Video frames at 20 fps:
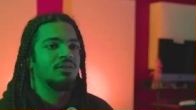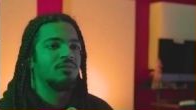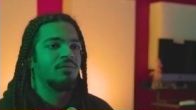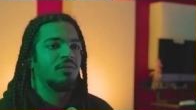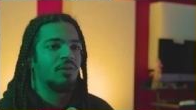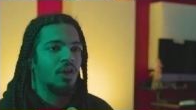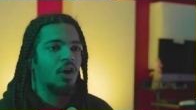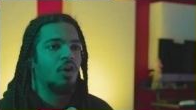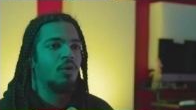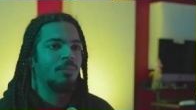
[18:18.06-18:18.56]

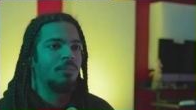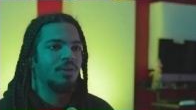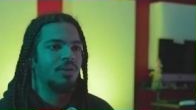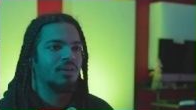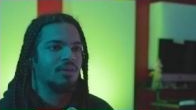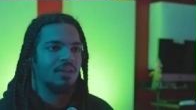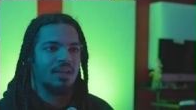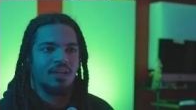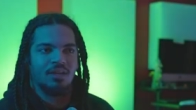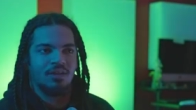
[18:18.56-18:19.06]
for the
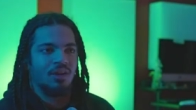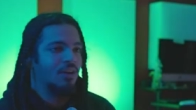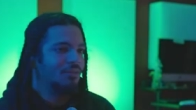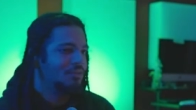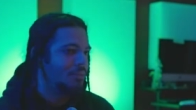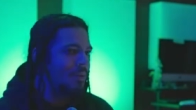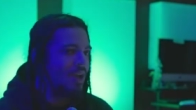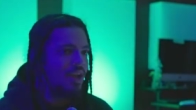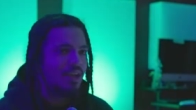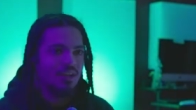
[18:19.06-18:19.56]
opener. Like you don't have
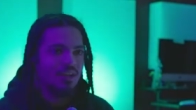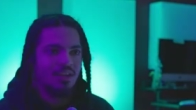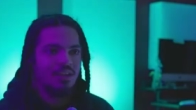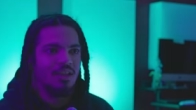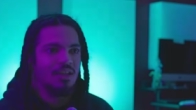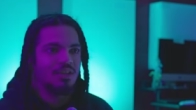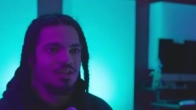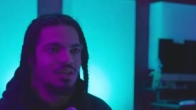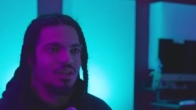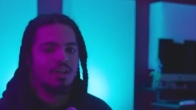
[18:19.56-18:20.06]
to pay none of
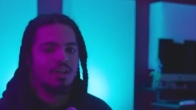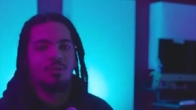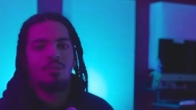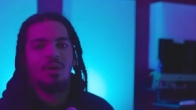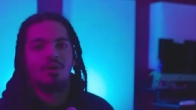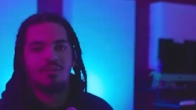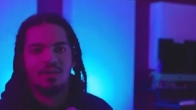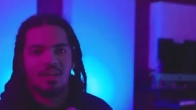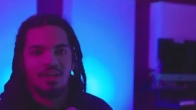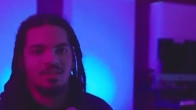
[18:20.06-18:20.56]
that shit. Like
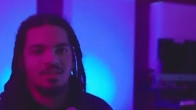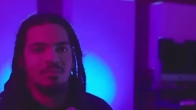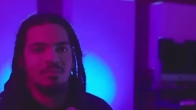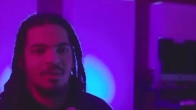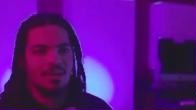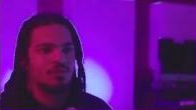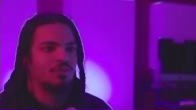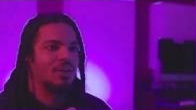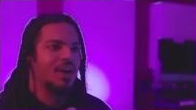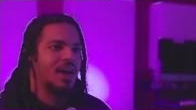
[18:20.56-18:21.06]
whoever gets the
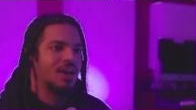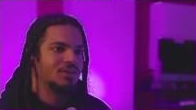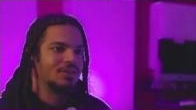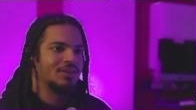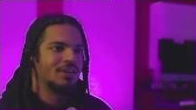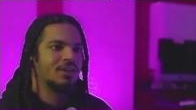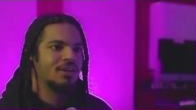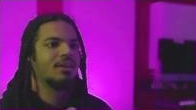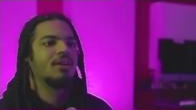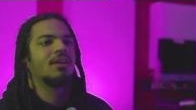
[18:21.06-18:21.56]
best
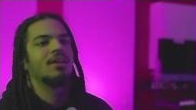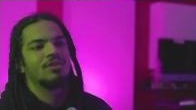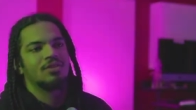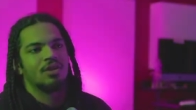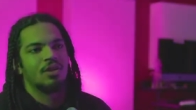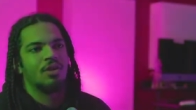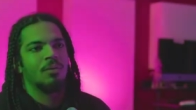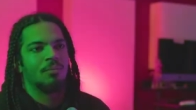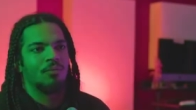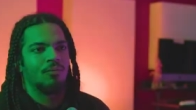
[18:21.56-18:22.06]
reaction here gets
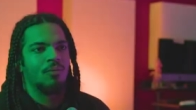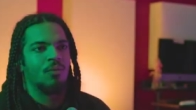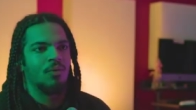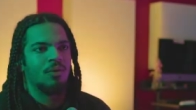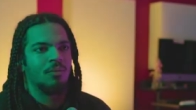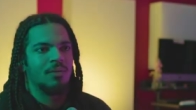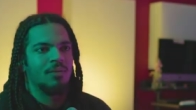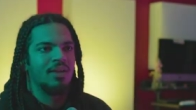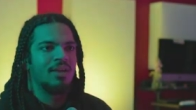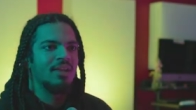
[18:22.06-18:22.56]
to oh, go wow.
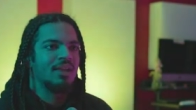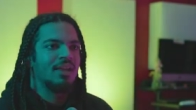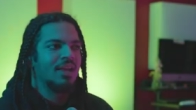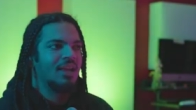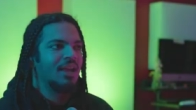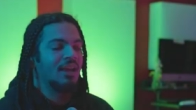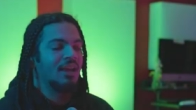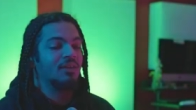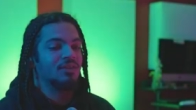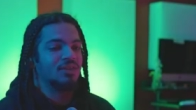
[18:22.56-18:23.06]
perform.
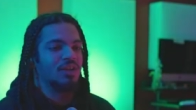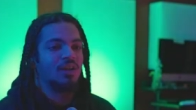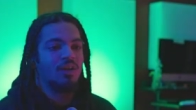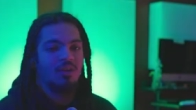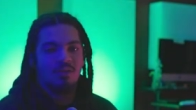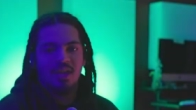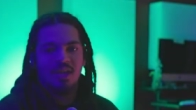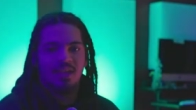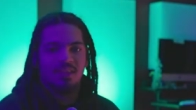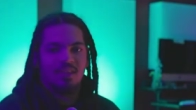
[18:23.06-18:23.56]
And I was like,
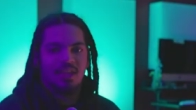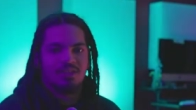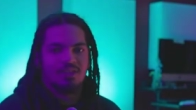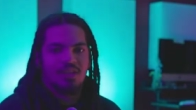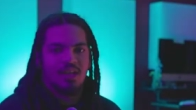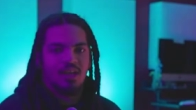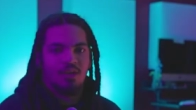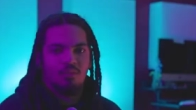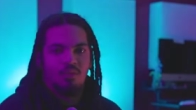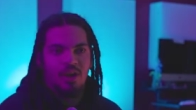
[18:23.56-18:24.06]
okay, that's
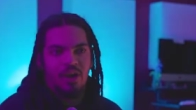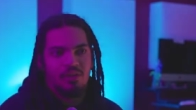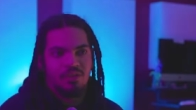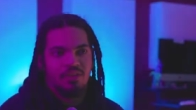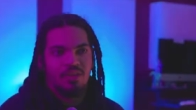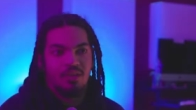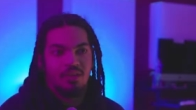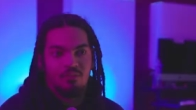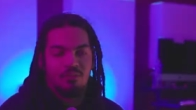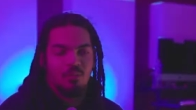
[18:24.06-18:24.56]
like a rare
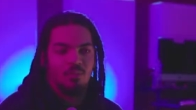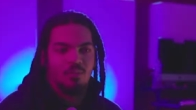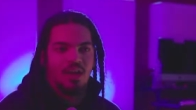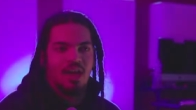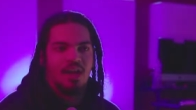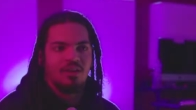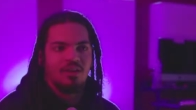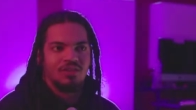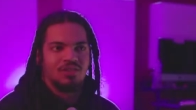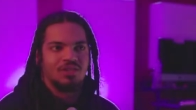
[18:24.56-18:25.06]
thing from what
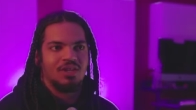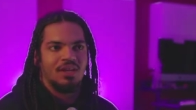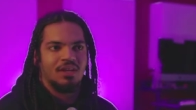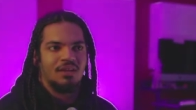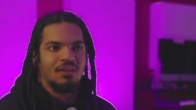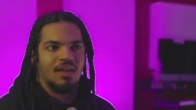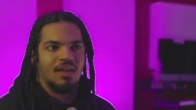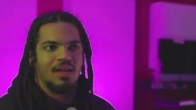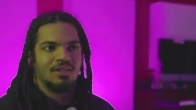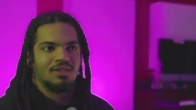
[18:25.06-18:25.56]
I understand.
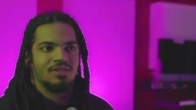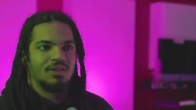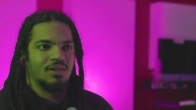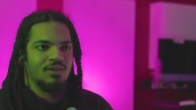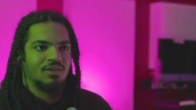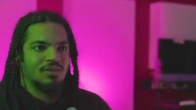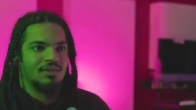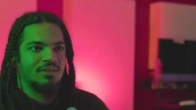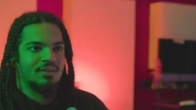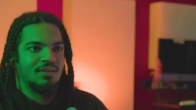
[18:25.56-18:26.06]
That's an I
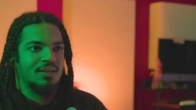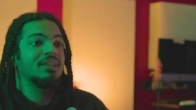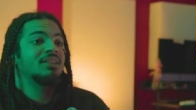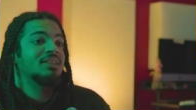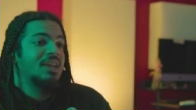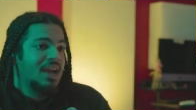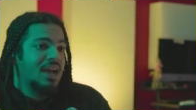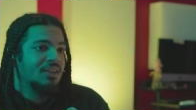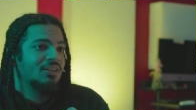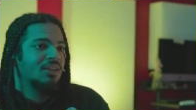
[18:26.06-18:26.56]
opportunity. Still,
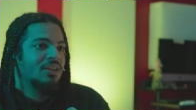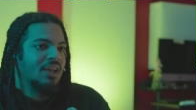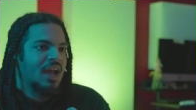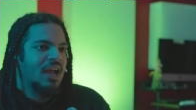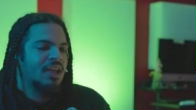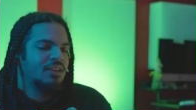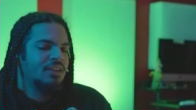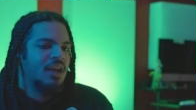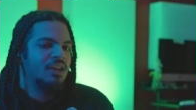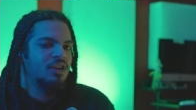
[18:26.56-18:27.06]
exactly. Yeah, like
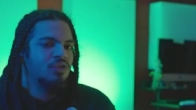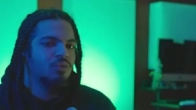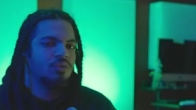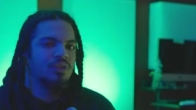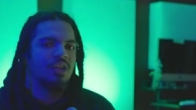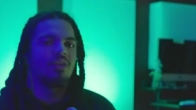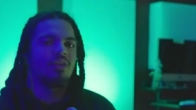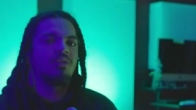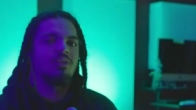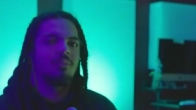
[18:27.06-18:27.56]
I, yeah. I knew
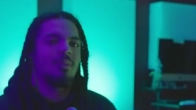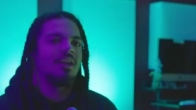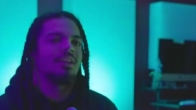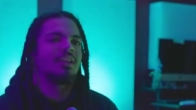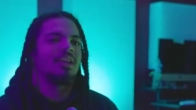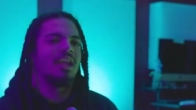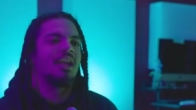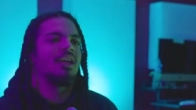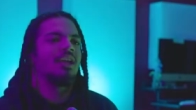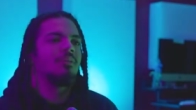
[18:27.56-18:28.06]
little
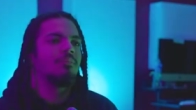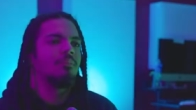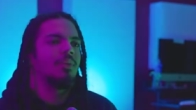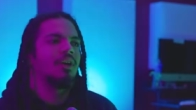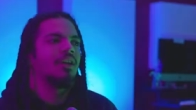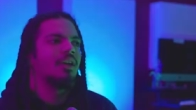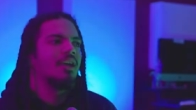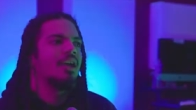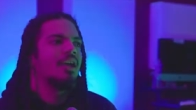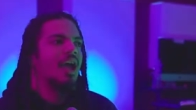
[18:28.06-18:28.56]
about the game,
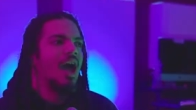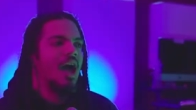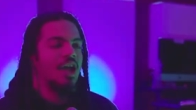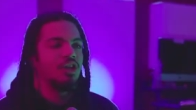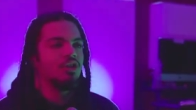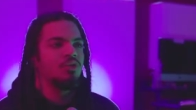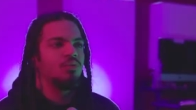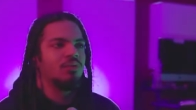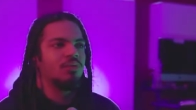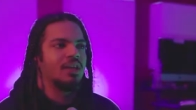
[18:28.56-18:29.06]
but I
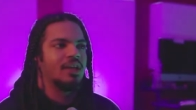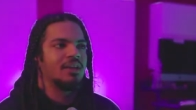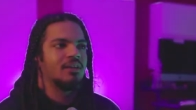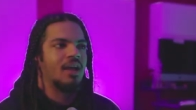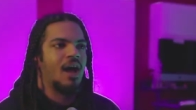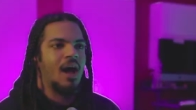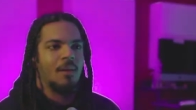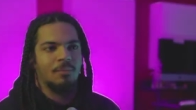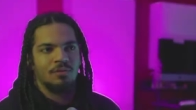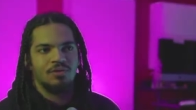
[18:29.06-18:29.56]
knew that
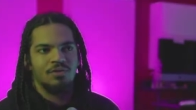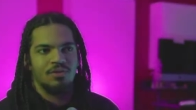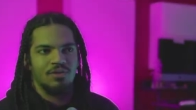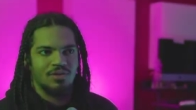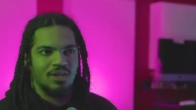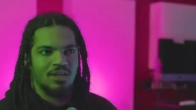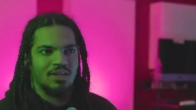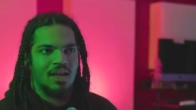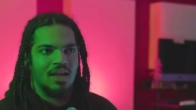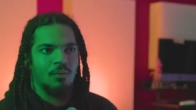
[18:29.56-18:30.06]

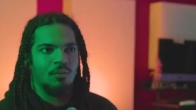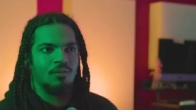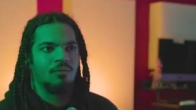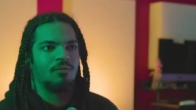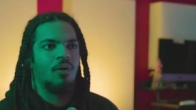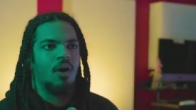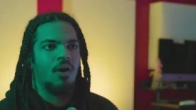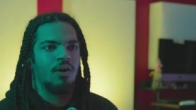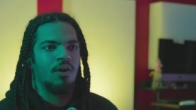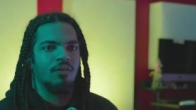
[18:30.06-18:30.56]
opportunities like that were
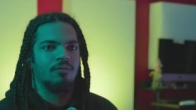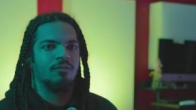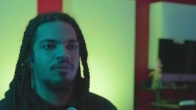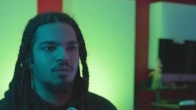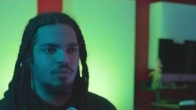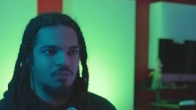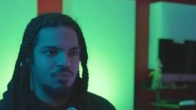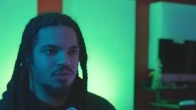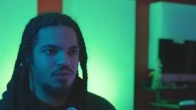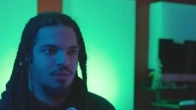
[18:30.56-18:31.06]
far and few
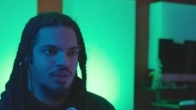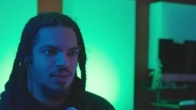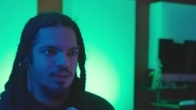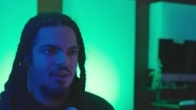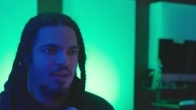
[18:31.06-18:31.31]
in between